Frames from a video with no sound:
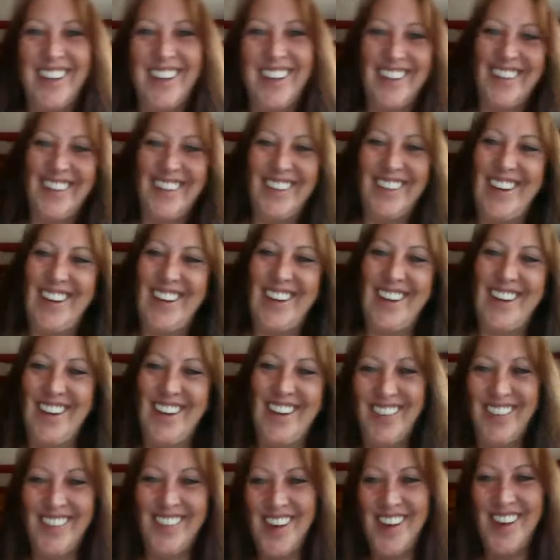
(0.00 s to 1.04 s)

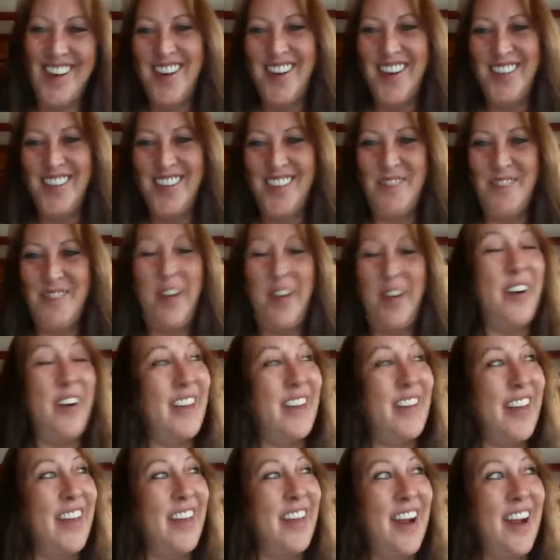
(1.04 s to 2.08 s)
Yeah. Well, part of
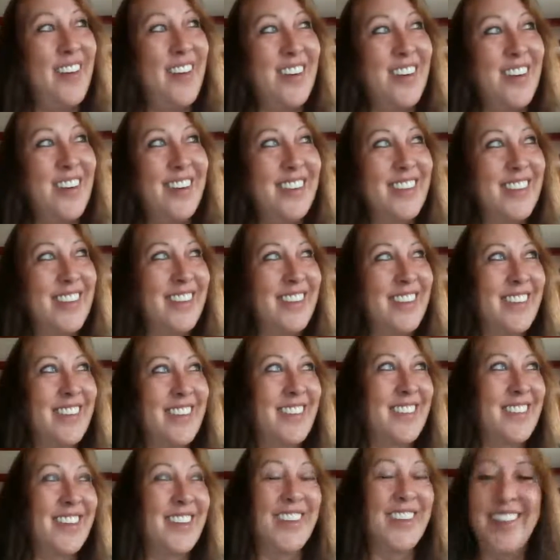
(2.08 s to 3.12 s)
that was
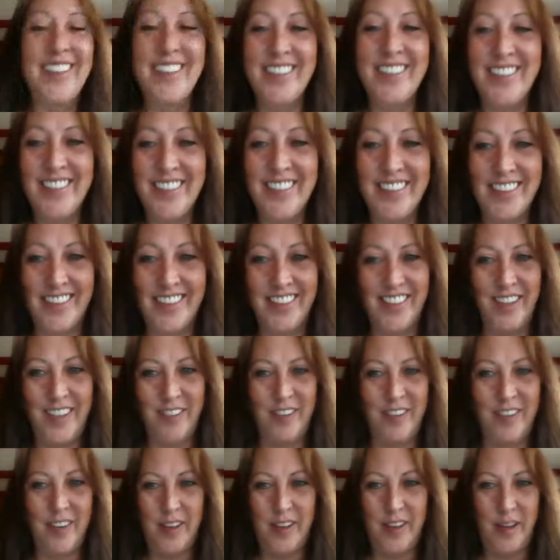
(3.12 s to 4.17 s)
to get into the
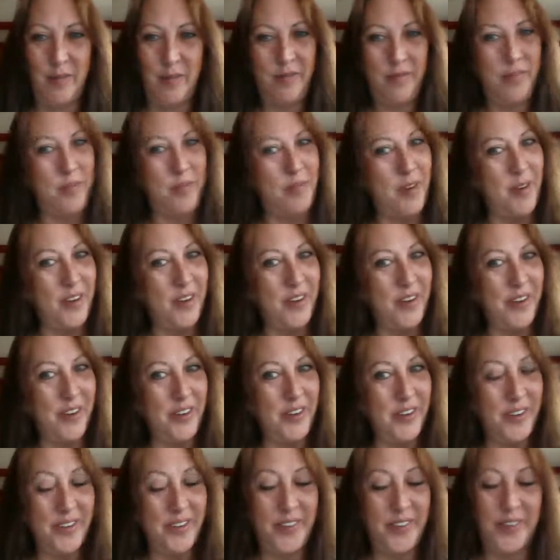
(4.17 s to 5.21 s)
secret club for
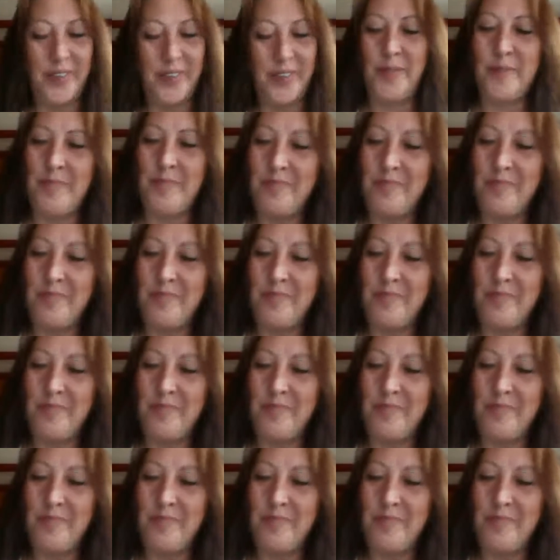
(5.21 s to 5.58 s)
marketers.